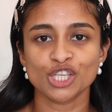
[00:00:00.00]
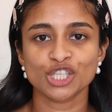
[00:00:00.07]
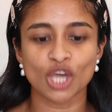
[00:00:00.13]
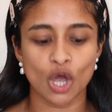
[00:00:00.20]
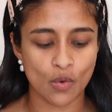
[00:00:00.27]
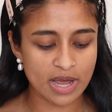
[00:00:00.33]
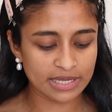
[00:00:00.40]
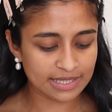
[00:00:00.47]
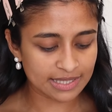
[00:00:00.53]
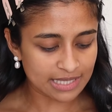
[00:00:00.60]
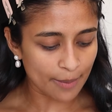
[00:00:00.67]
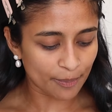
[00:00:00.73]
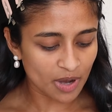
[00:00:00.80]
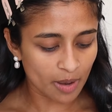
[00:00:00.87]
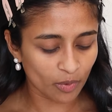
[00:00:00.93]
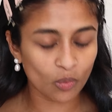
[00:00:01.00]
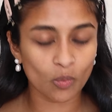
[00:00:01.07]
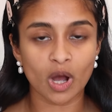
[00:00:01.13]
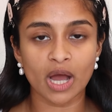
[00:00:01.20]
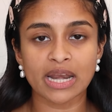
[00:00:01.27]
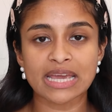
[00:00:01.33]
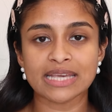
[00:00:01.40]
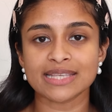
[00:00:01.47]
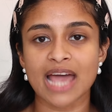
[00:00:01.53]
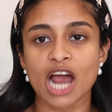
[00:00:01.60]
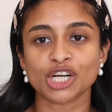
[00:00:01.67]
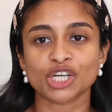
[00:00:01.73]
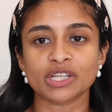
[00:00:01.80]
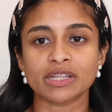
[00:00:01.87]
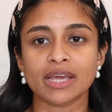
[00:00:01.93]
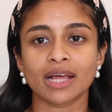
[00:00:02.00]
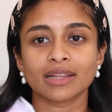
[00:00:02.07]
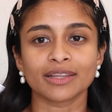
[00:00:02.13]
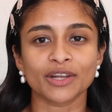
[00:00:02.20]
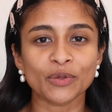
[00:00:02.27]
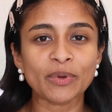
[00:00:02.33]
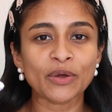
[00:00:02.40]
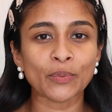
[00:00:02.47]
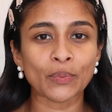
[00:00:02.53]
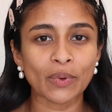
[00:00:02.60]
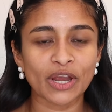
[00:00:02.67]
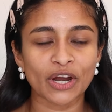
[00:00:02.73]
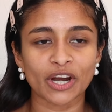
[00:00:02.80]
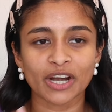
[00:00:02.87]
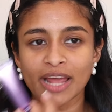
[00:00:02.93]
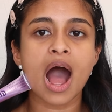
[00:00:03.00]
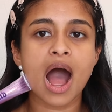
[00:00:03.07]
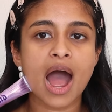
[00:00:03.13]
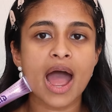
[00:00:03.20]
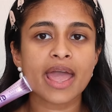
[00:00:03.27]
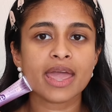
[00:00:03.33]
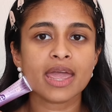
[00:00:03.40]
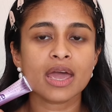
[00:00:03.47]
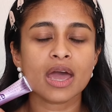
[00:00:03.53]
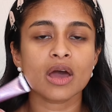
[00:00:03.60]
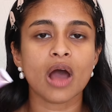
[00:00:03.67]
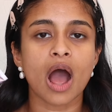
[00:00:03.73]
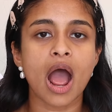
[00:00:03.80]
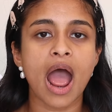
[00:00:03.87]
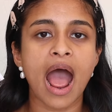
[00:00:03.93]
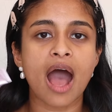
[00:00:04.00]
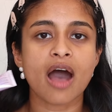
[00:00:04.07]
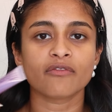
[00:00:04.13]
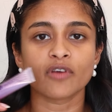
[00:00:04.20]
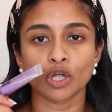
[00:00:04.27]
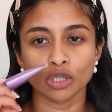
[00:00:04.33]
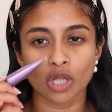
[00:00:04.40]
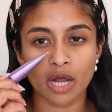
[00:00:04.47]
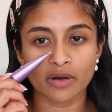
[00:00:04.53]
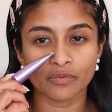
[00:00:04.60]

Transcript: So step number 1 is actually a little bit weird. I have a lot